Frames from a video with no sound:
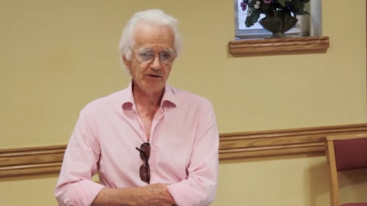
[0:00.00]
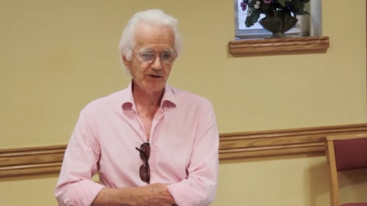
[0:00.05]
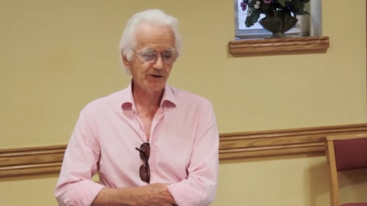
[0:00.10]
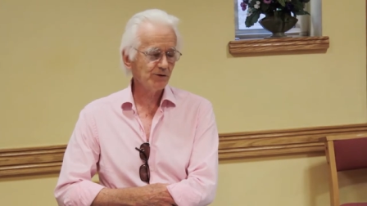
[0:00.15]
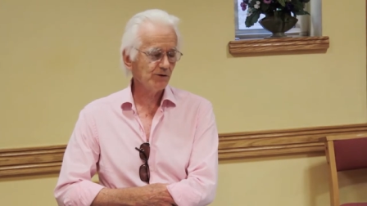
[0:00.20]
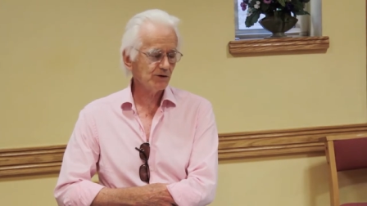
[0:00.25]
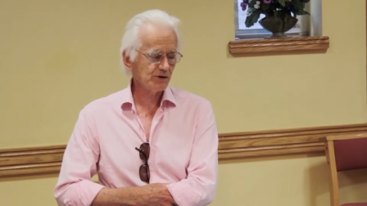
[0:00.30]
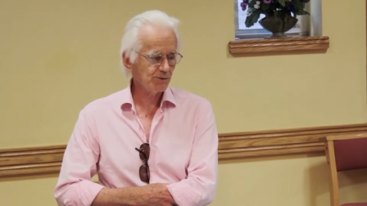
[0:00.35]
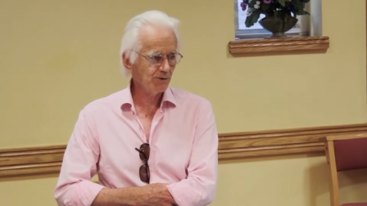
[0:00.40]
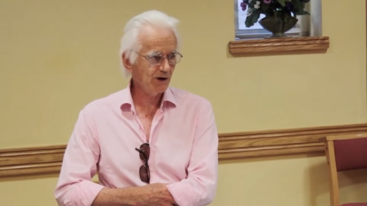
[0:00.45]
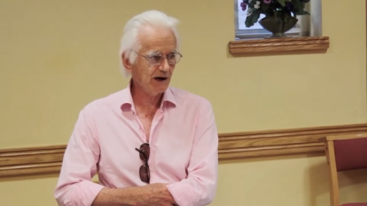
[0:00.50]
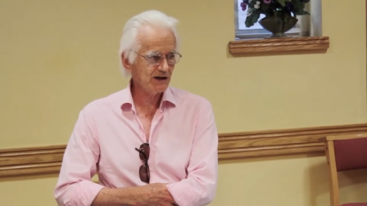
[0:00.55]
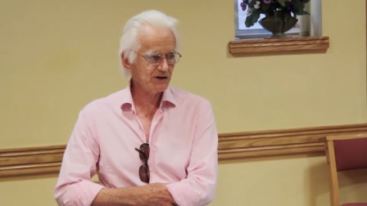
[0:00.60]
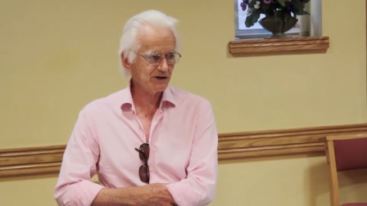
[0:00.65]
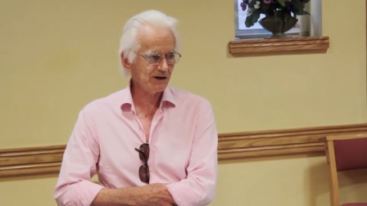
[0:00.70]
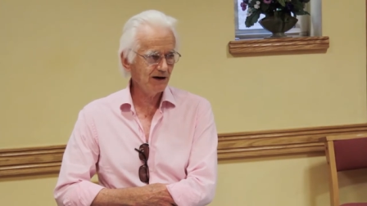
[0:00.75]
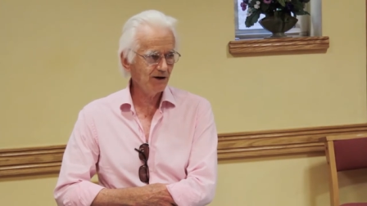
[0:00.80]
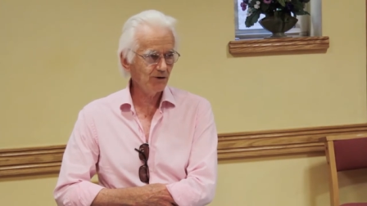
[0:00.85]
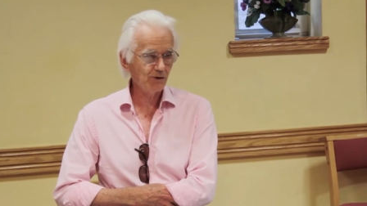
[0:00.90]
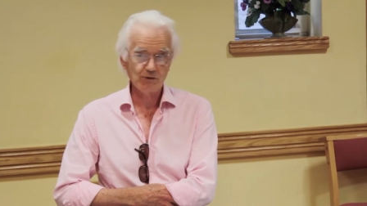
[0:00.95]
thought to
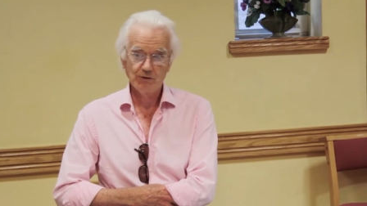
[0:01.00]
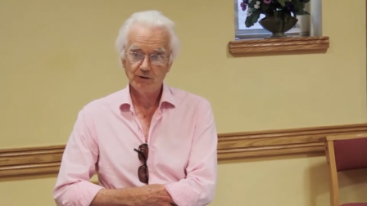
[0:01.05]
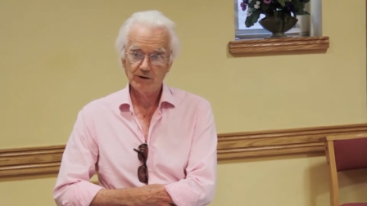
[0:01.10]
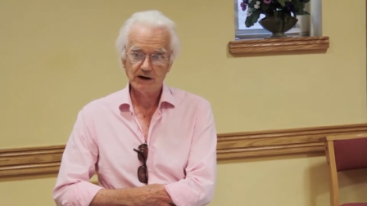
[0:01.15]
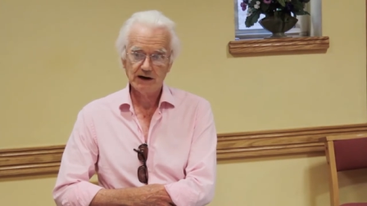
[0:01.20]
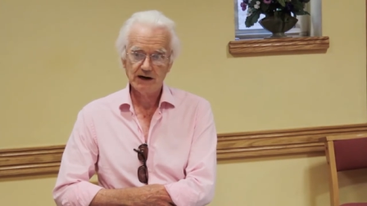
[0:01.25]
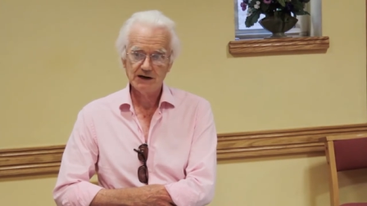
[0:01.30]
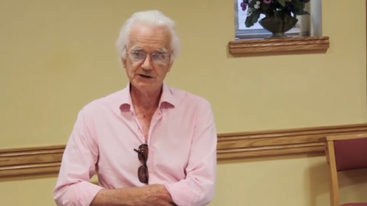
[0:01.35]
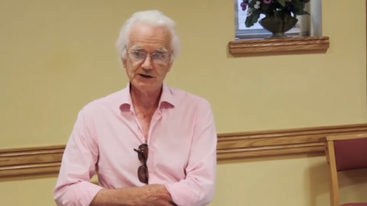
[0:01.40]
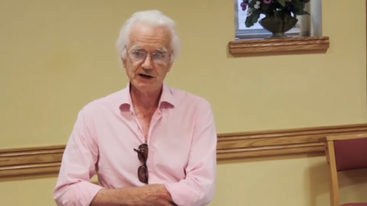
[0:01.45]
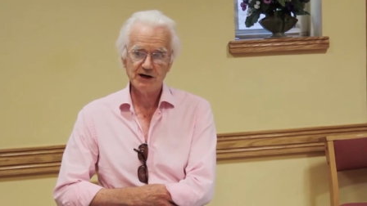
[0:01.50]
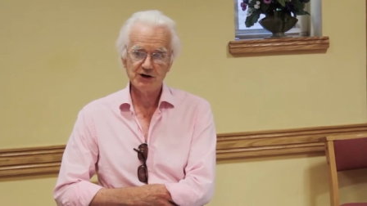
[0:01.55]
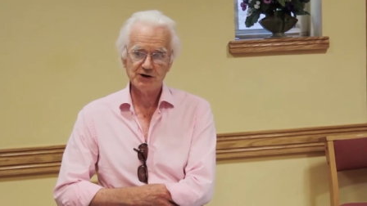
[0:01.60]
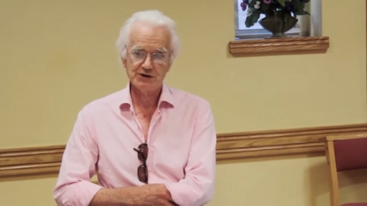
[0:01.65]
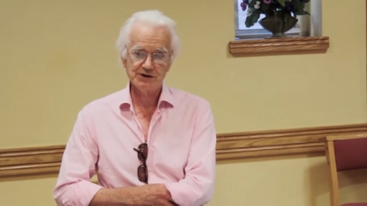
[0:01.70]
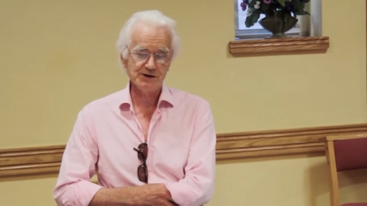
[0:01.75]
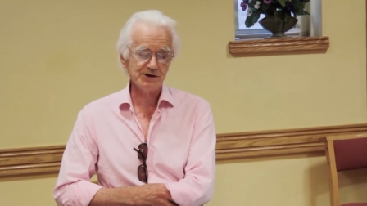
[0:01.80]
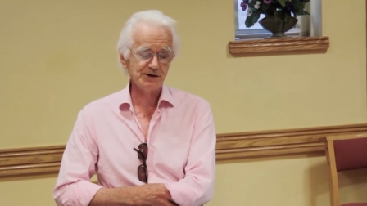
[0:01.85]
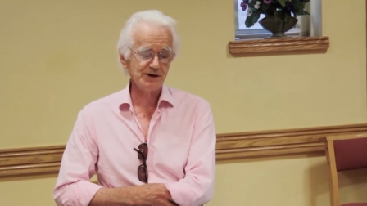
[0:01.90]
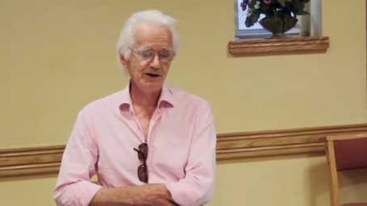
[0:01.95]
ask the local
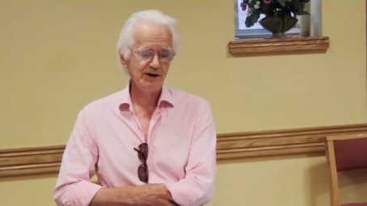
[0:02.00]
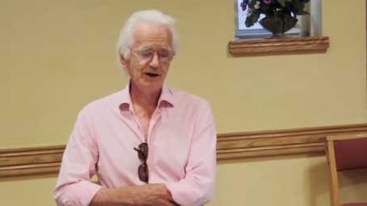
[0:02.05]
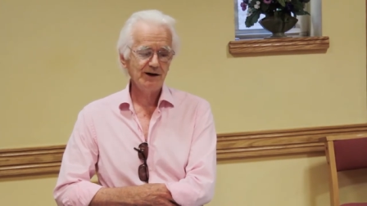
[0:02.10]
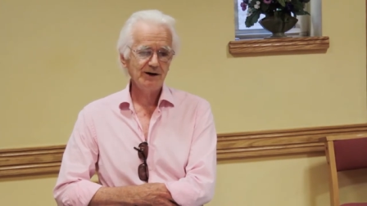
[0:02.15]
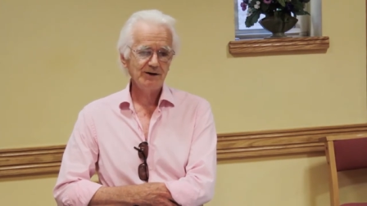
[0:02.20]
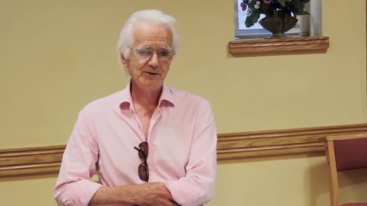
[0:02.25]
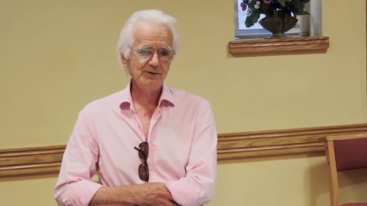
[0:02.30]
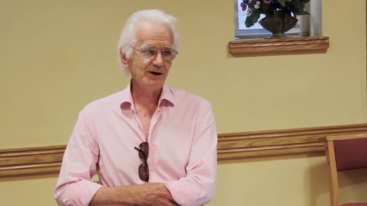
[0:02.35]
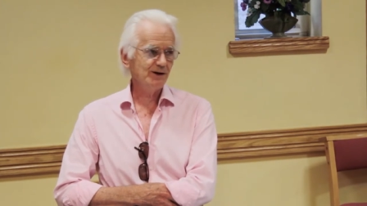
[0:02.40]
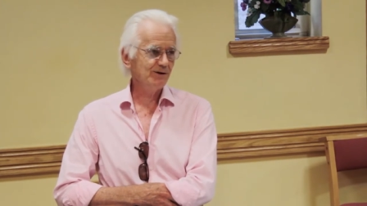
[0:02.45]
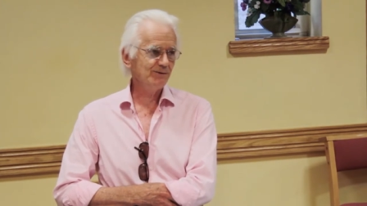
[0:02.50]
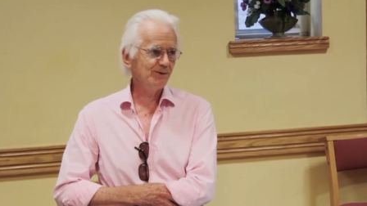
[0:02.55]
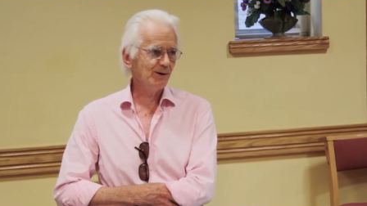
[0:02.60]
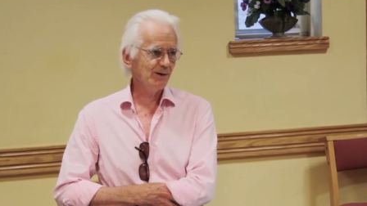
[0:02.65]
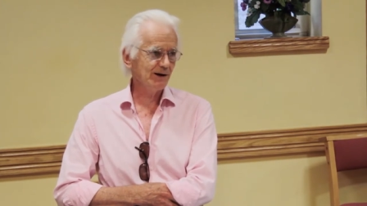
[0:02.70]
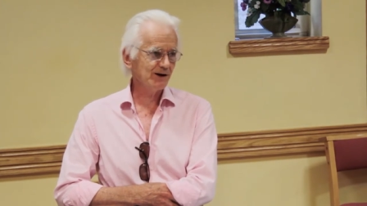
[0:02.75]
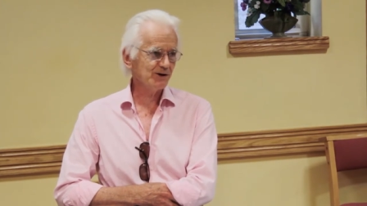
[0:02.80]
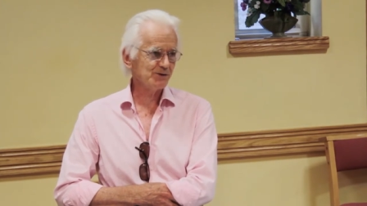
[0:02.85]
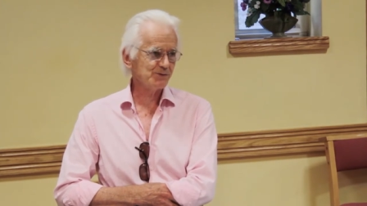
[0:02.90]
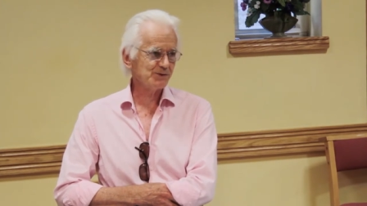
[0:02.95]
organisations,
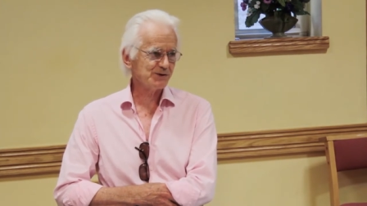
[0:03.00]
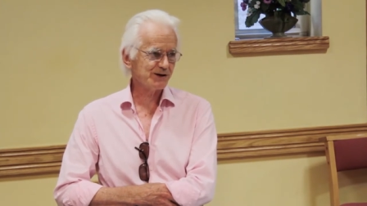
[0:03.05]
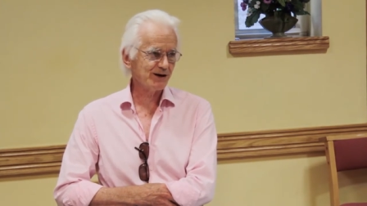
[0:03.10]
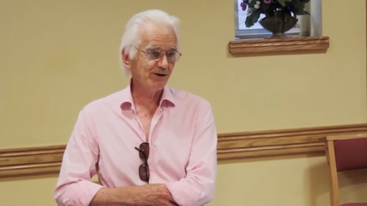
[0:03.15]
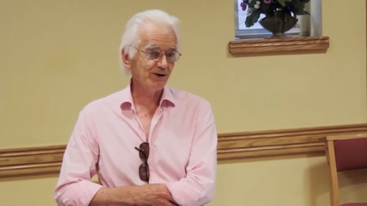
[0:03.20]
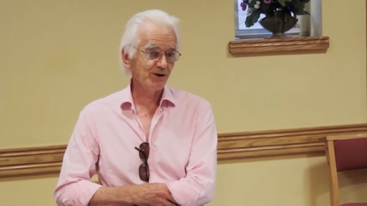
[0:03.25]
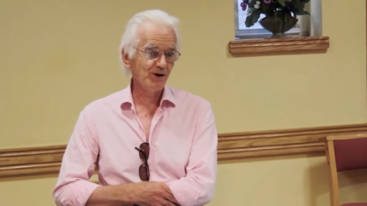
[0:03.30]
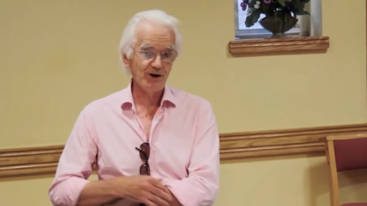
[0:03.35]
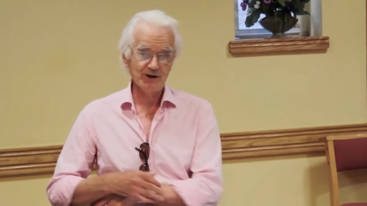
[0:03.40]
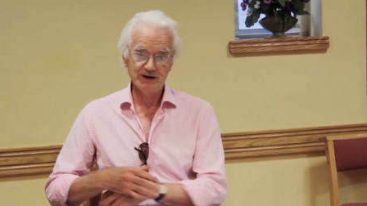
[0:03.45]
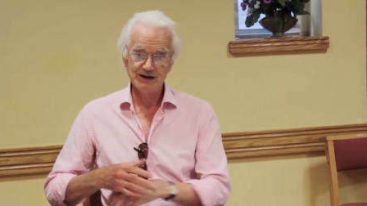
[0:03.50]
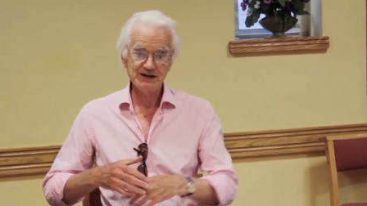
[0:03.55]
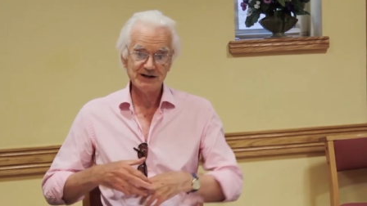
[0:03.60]
what else was going on.